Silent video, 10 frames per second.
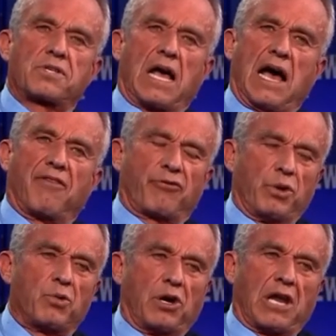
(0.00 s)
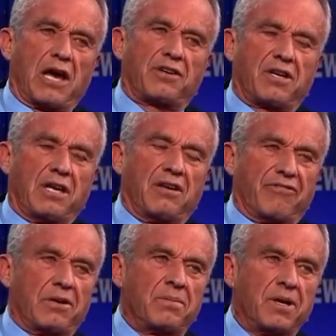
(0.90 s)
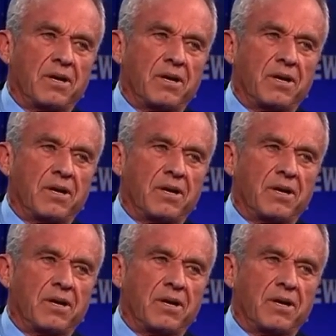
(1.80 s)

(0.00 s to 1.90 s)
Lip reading: staff. We weren't allowed to even